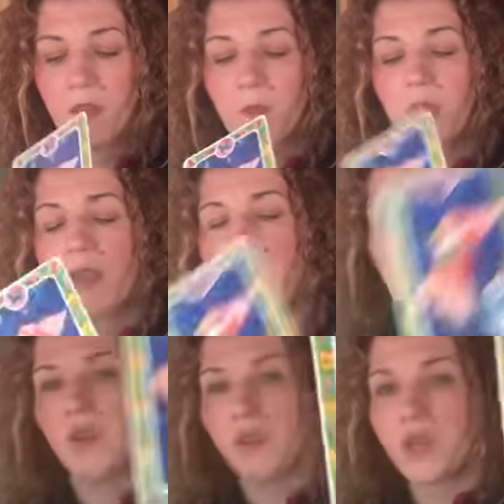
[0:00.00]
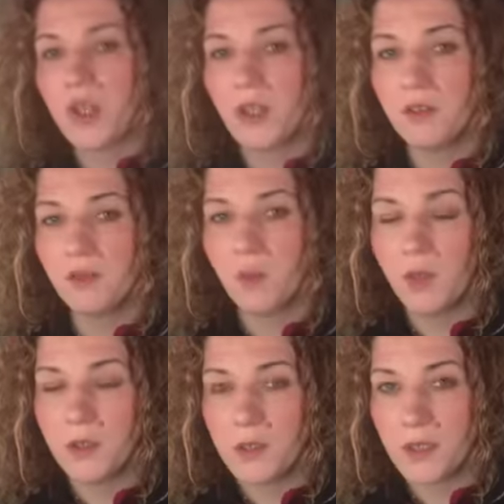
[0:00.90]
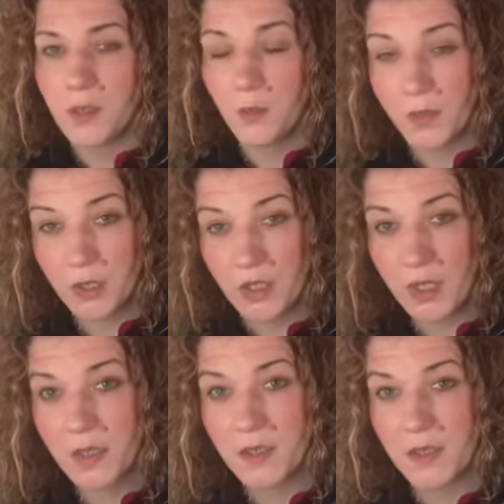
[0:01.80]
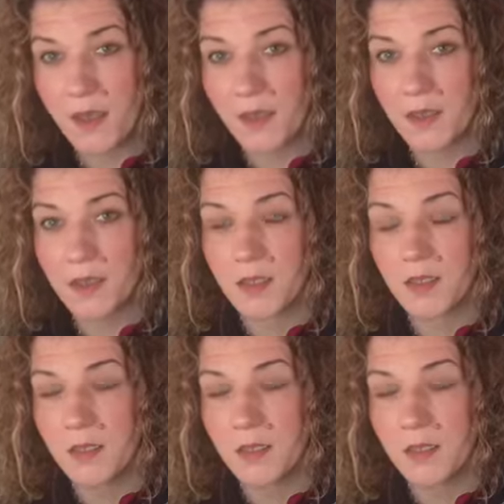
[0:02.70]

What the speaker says: But then we've got the Child of Wands, which is that